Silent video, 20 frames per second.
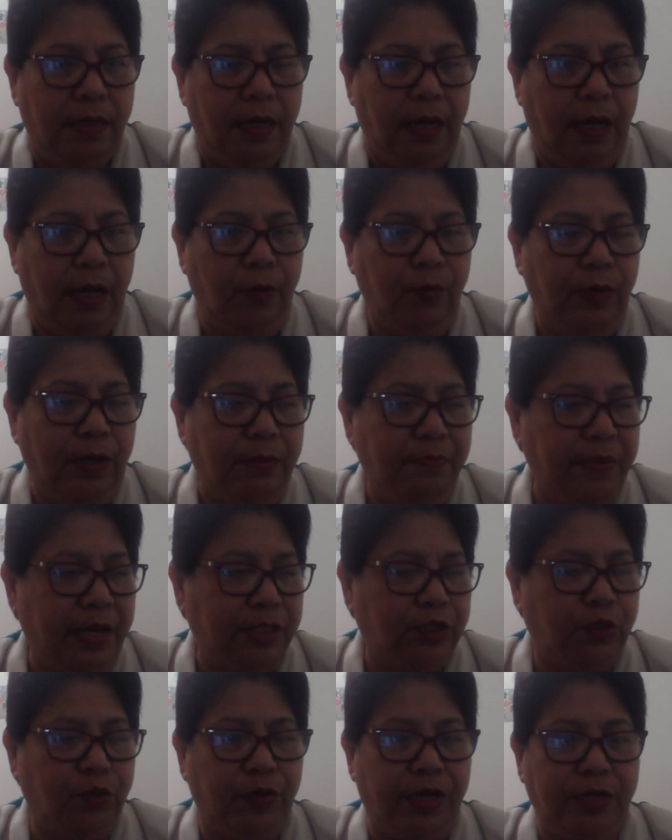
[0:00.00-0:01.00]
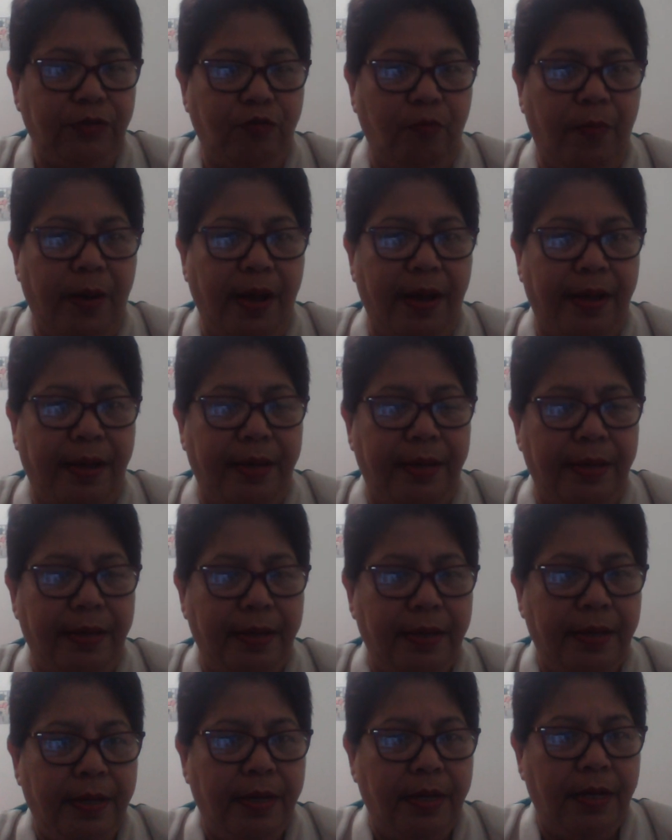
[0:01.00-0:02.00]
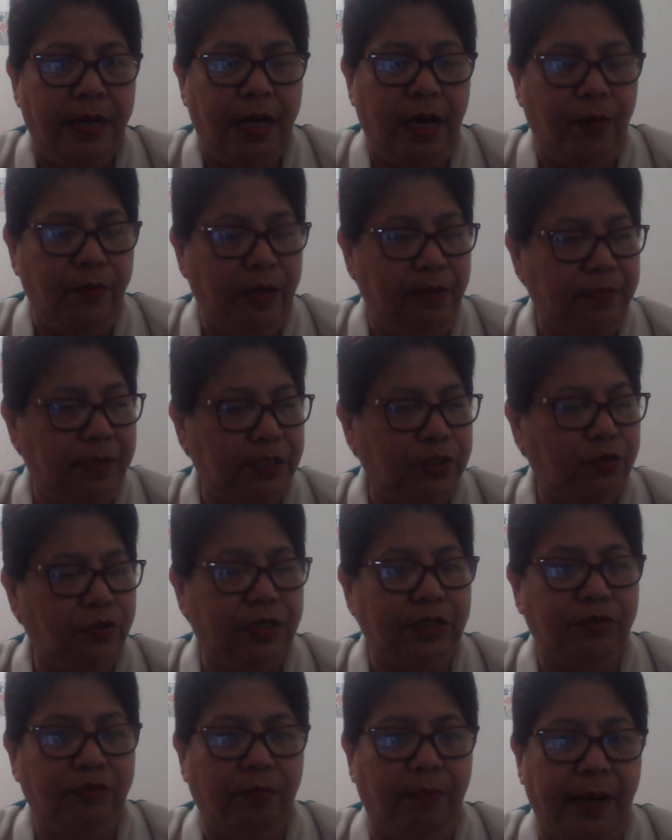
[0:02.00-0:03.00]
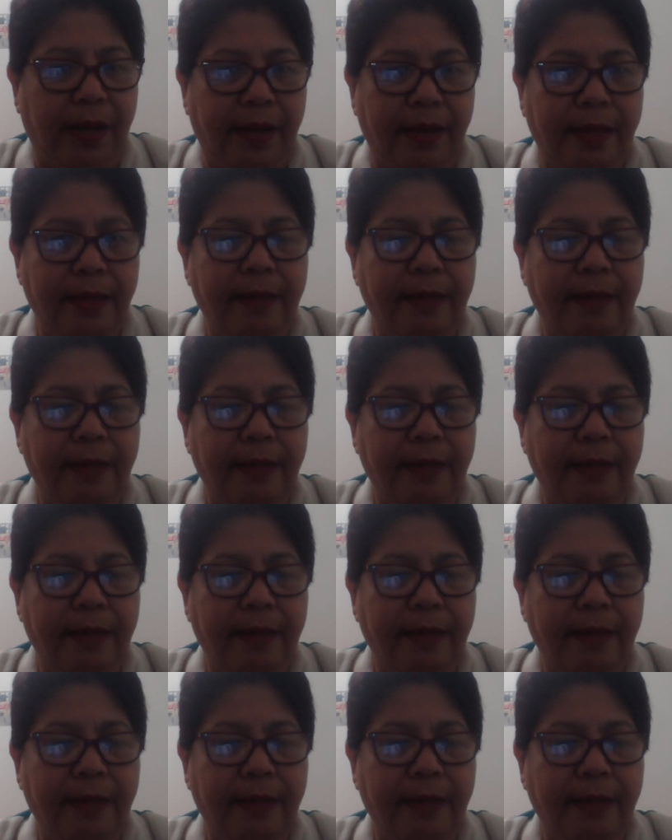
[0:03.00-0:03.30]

I will meet you in Dubai. I will meet you in Dubai.